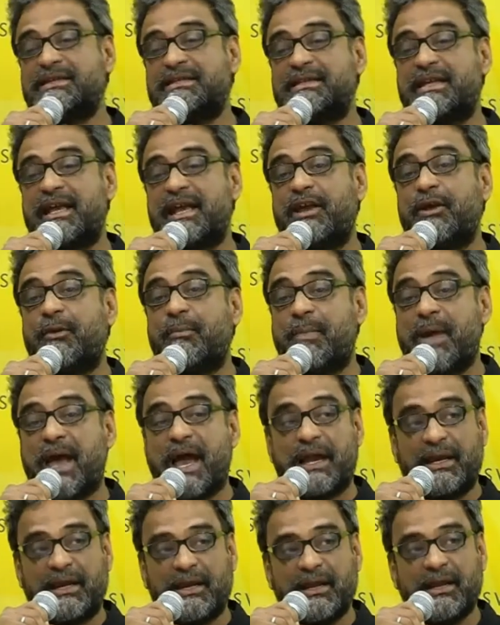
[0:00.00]
say you're
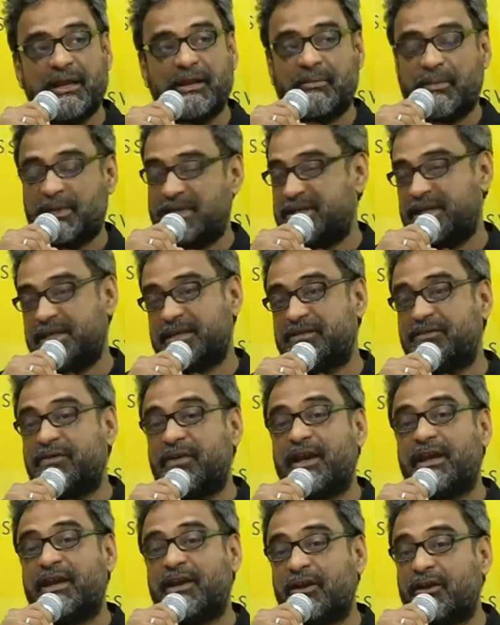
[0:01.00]
bad, but says
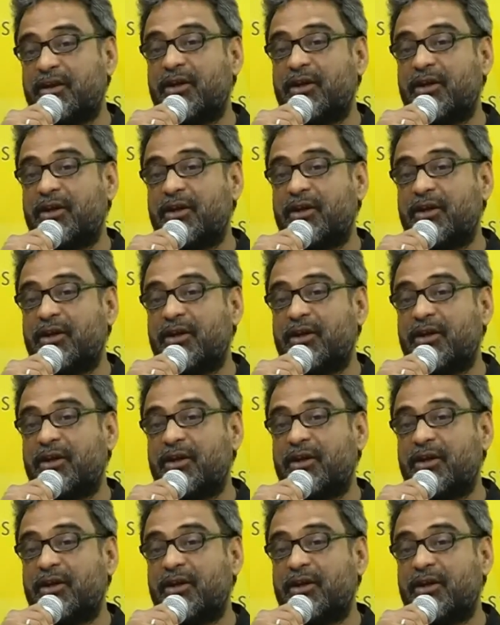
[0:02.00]
find out